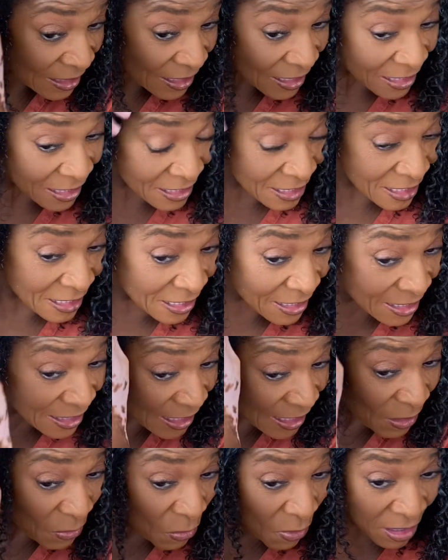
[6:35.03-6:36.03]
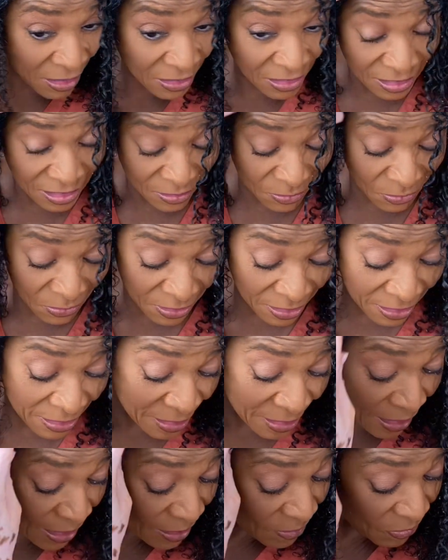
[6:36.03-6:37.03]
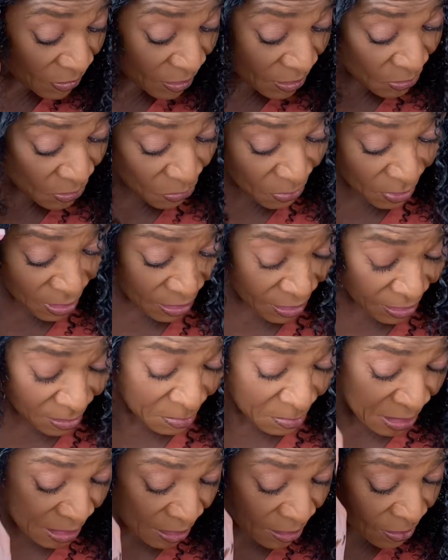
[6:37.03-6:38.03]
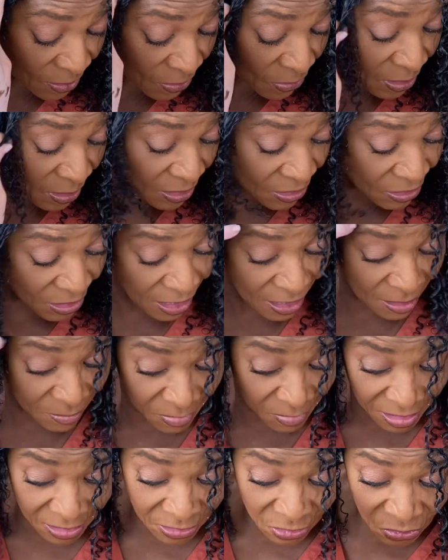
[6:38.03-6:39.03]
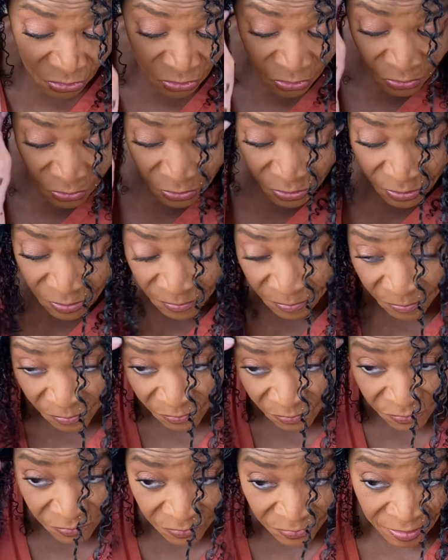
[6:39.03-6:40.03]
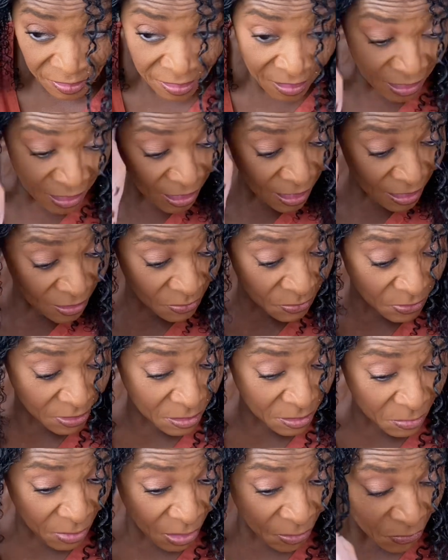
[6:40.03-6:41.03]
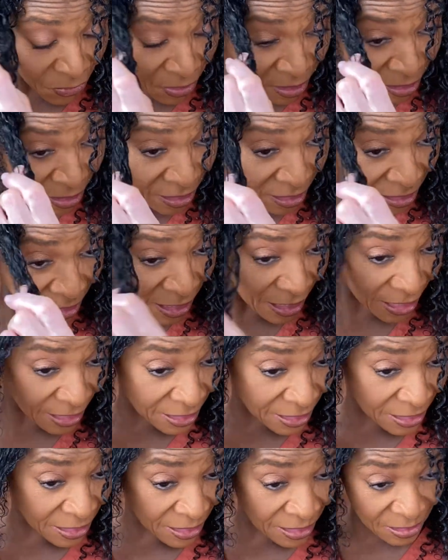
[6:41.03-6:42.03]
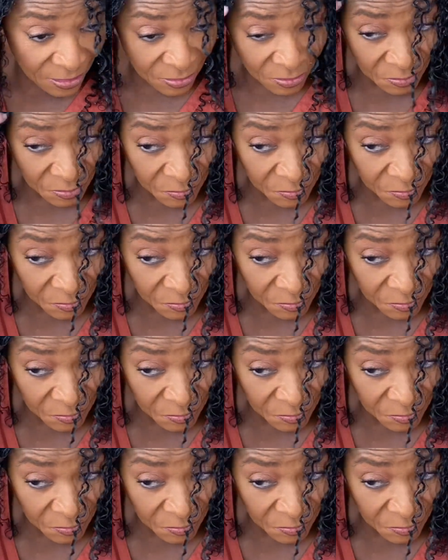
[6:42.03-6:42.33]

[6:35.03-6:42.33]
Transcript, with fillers: It didn't say wash and go. It said for twist. Let me look on the jar and make sure. I don't see my reading glasses, so.